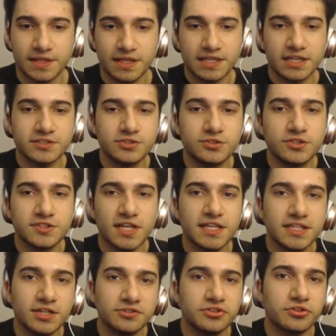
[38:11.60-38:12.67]
Like, as soon as I
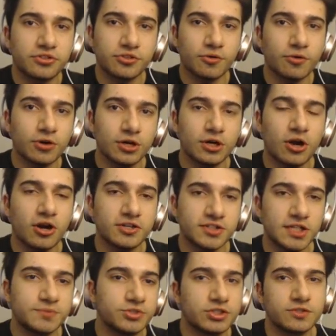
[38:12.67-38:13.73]
killed the Thor, our
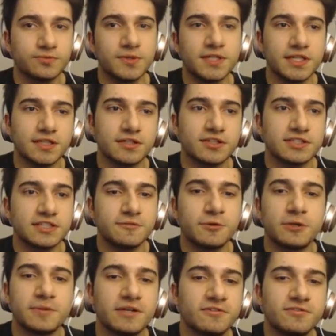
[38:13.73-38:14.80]
team should have went in, because it
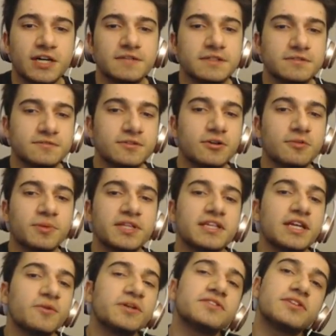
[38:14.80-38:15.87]
would have been a 5v4. But then
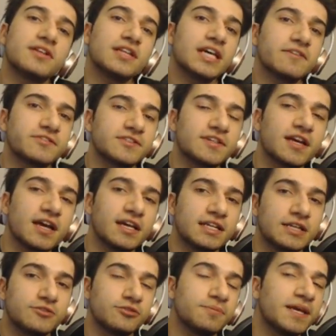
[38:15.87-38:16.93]
I went to the left
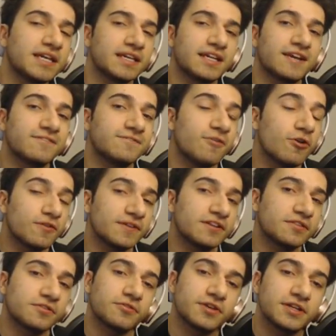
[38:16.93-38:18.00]
side to make it a
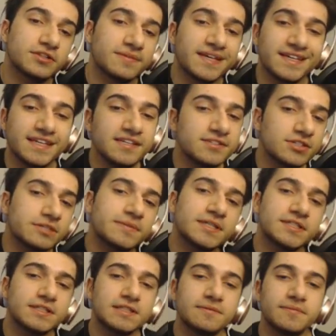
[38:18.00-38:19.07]
4v3 to make it easier on my
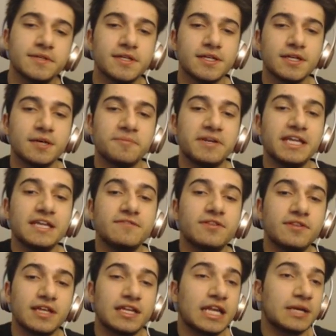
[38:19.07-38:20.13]
team. But
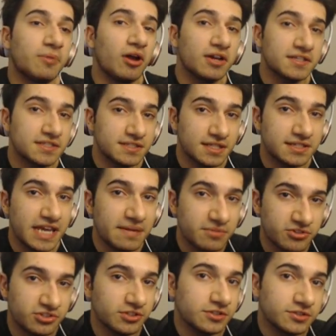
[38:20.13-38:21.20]
even then, like, Bacchus is a
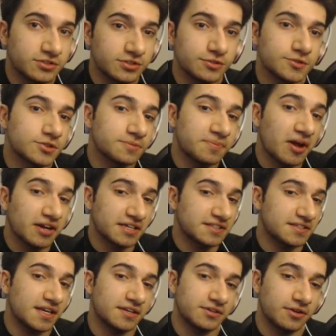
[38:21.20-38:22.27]
damage dealer too, so Bacchus
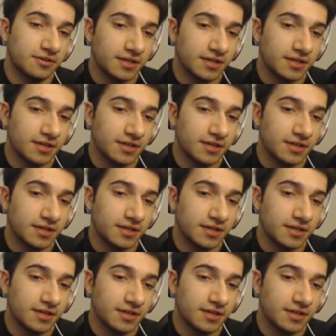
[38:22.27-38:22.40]
decided to go